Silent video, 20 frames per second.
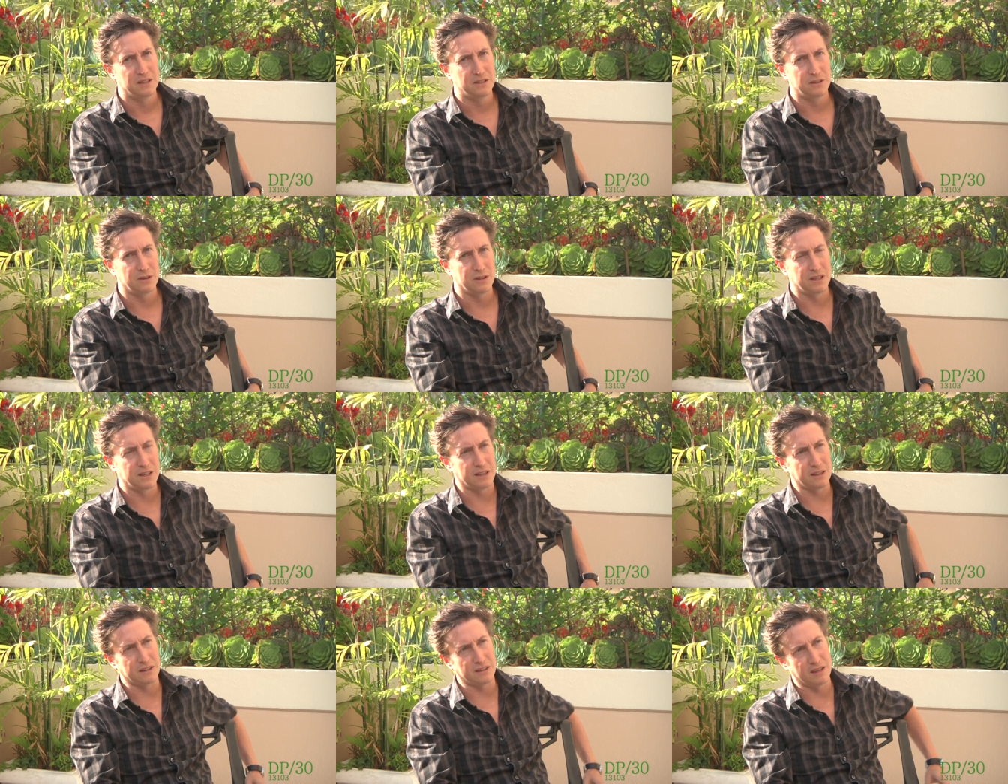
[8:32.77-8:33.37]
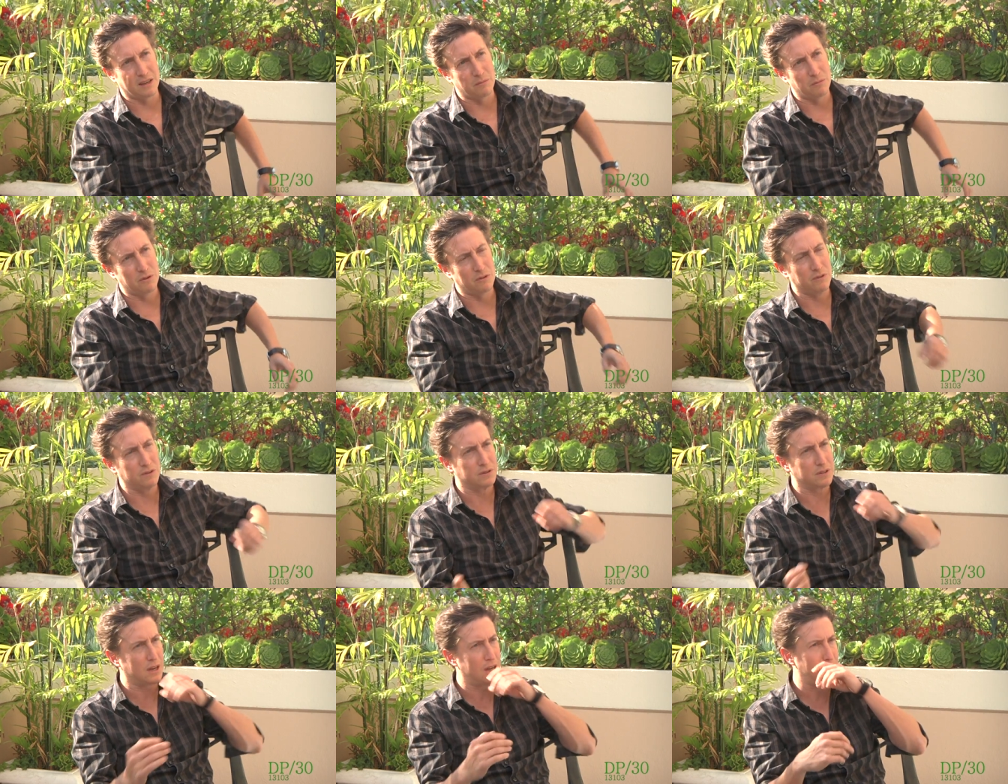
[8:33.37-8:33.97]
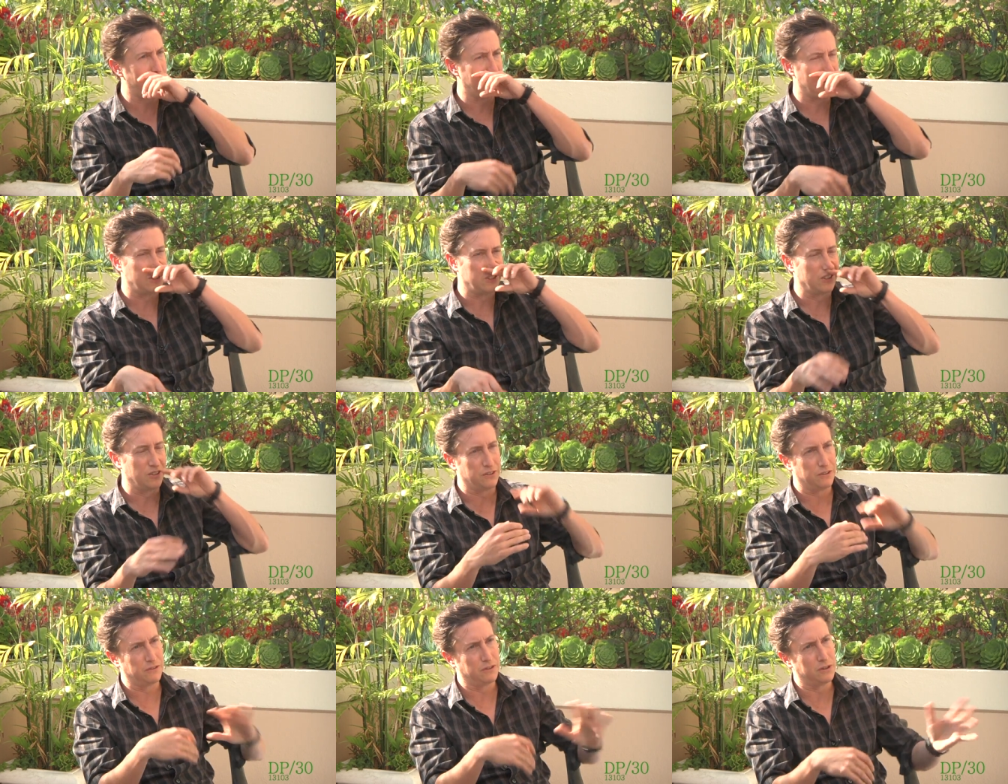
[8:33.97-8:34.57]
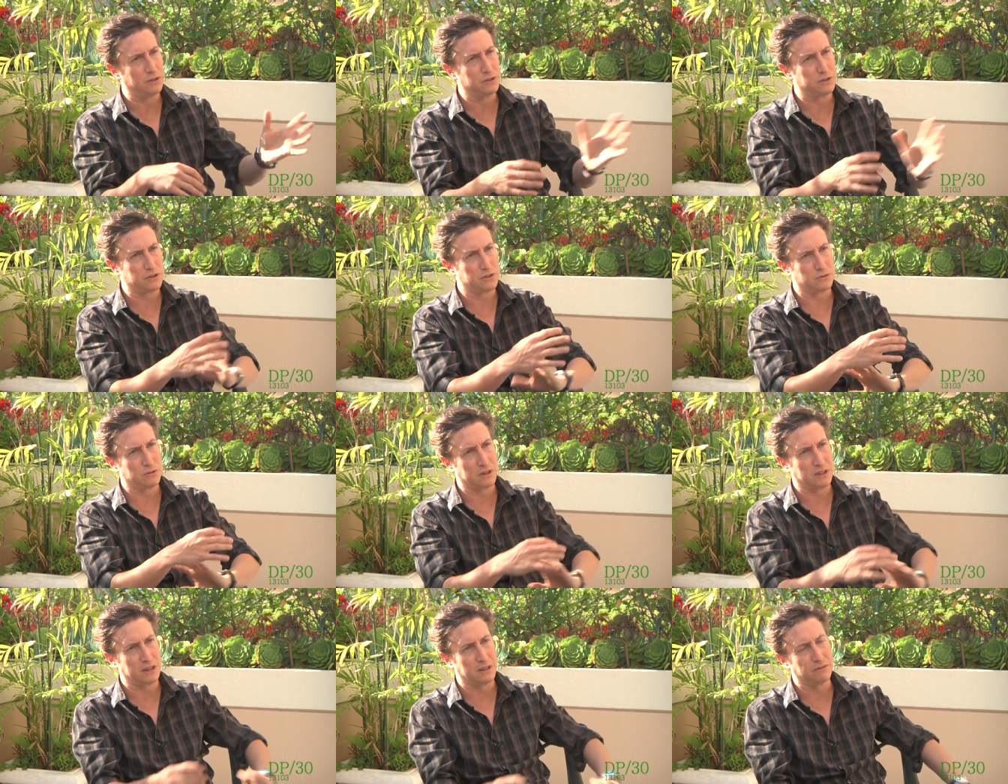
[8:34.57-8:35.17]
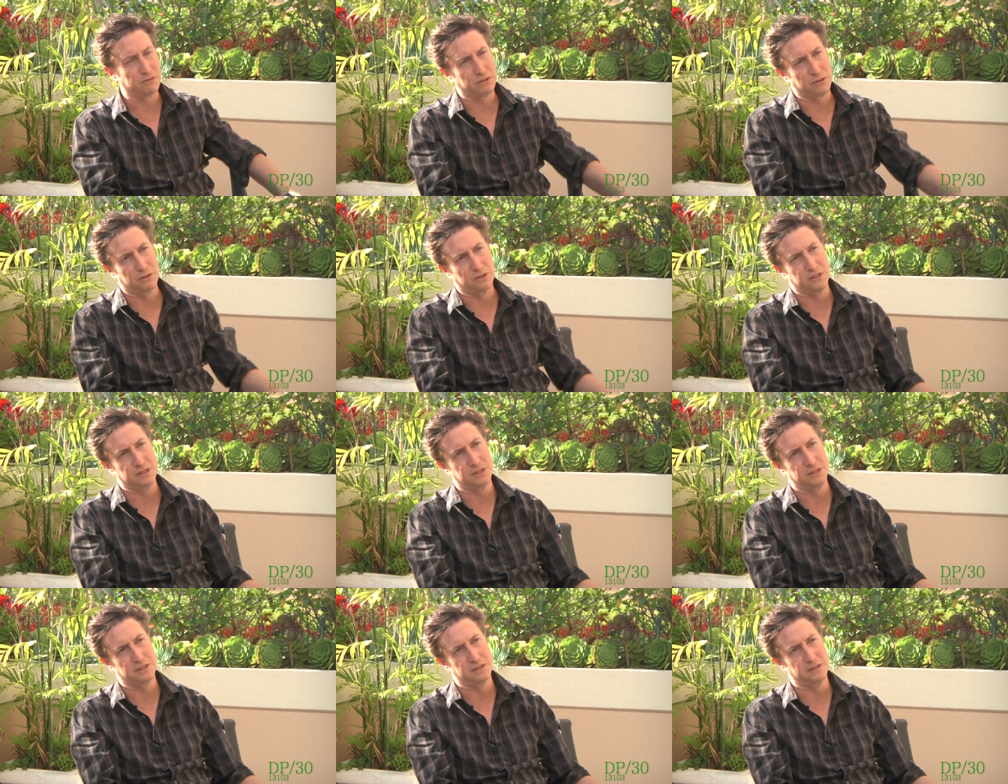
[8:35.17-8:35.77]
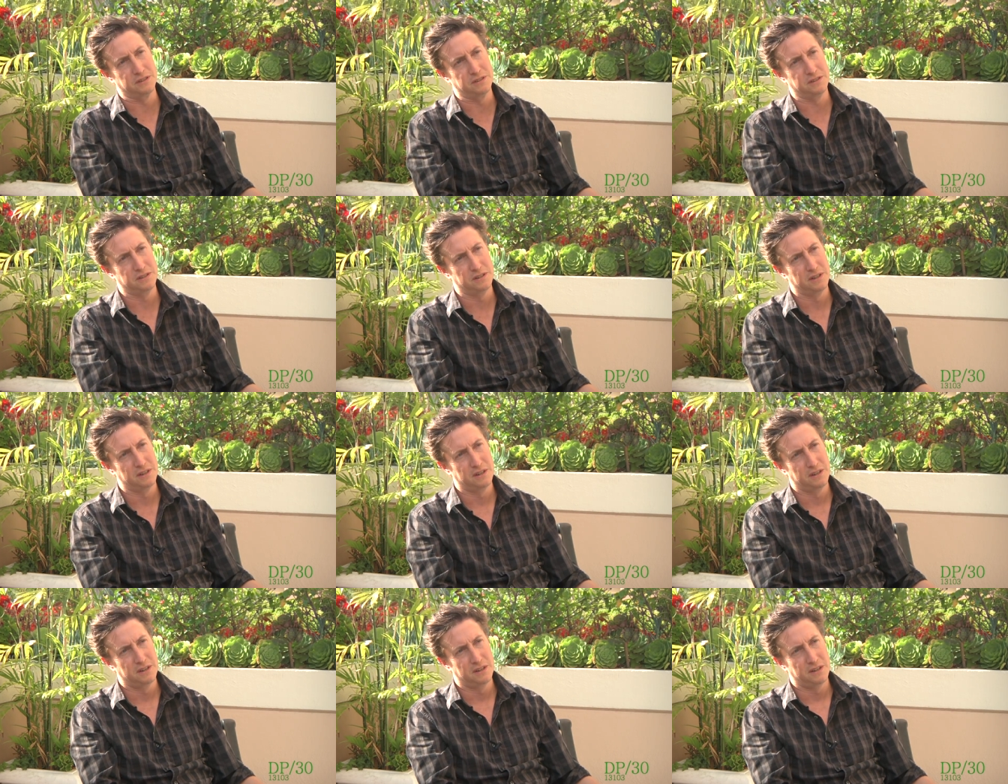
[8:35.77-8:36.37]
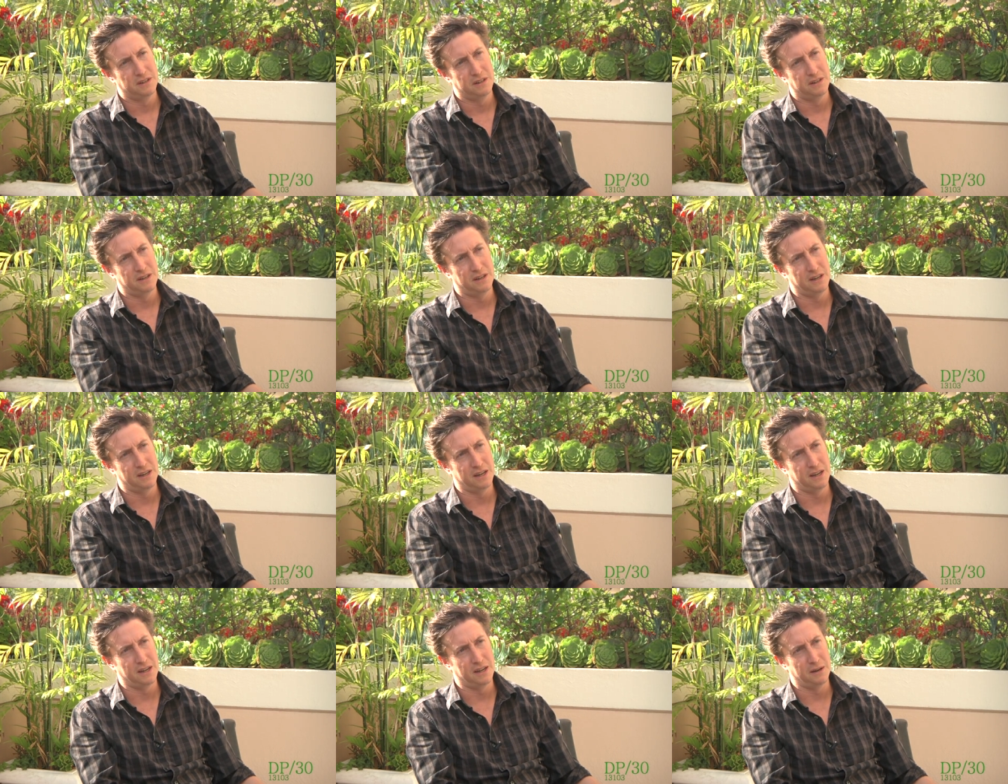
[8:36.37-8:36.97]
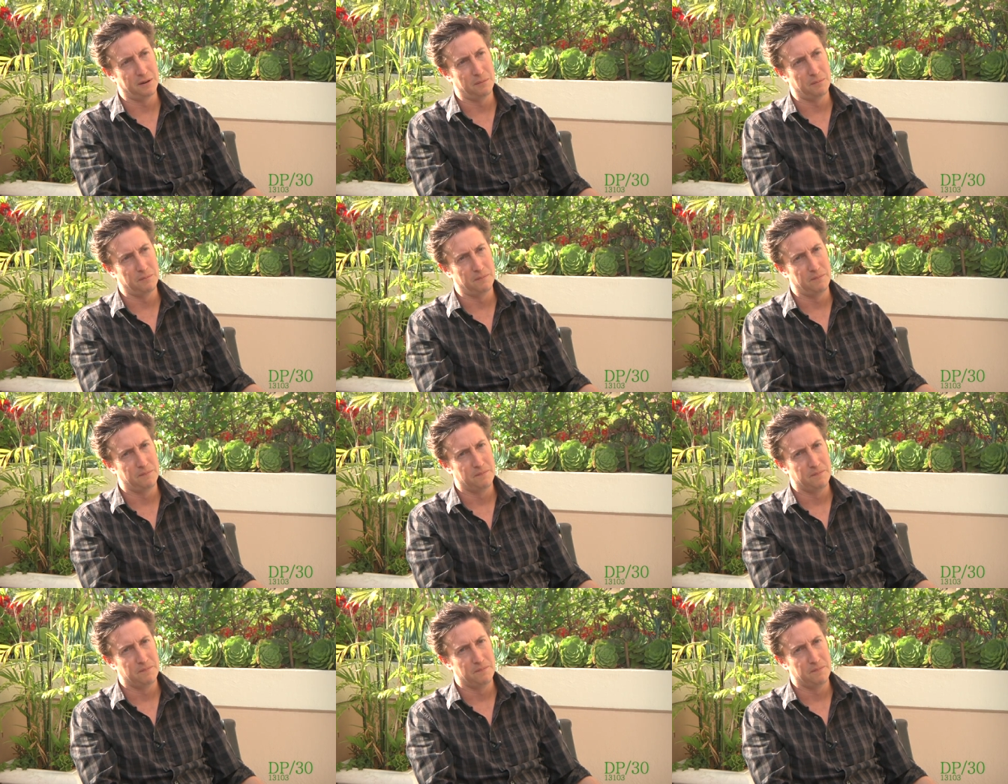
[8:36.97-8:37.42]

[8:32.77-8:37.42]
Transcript: So I think that movie is kind of a result of those three influences, um,